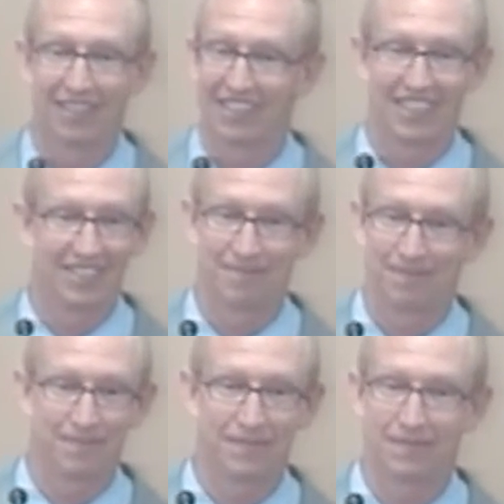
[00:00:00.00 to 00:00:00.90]

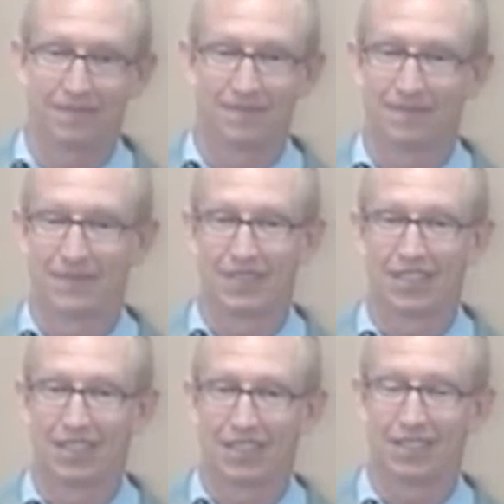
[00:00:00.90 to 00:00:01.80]

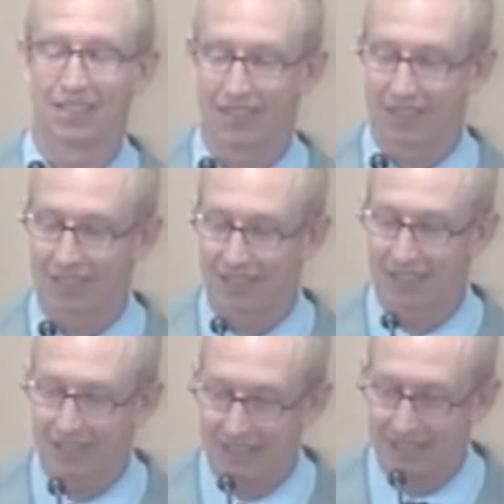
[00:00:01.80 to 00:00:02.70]

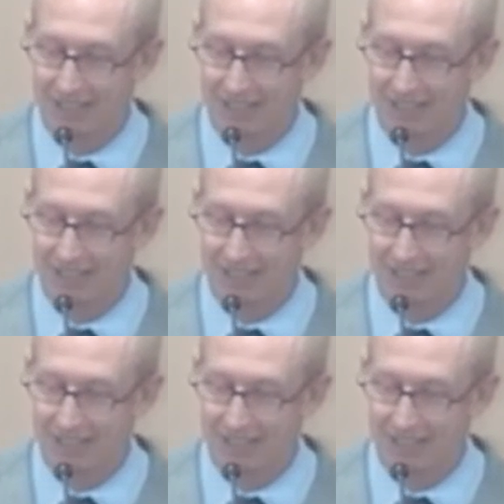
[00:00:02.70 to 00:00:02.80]
No one is speaking in this clip.